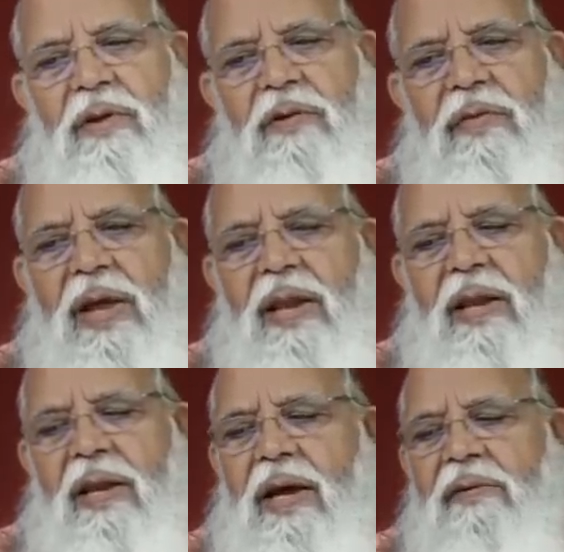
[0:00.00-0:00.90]

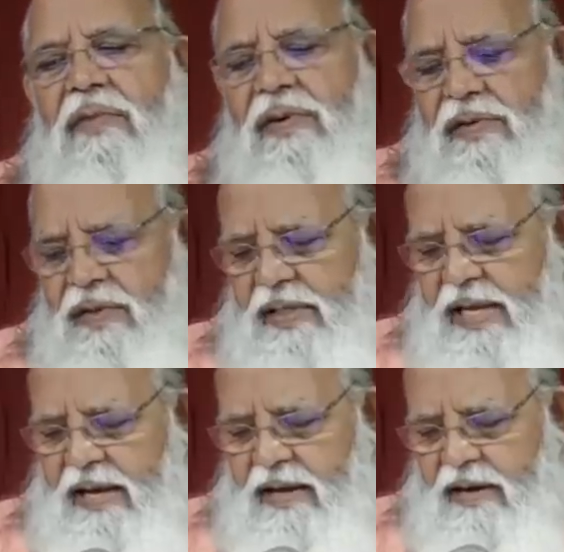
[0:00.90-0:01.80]
when I was
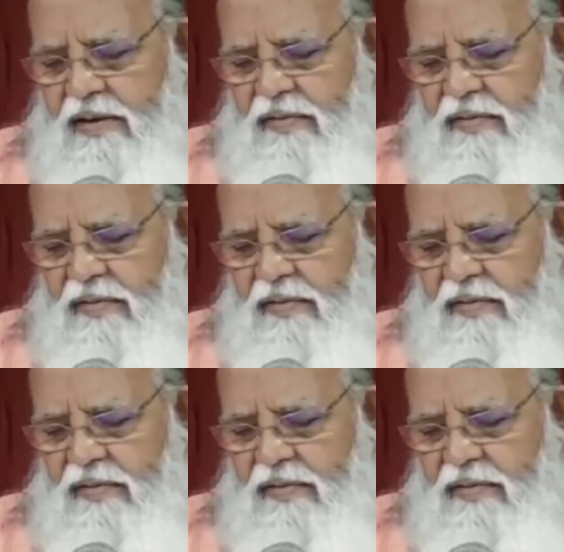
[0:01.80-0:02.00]
there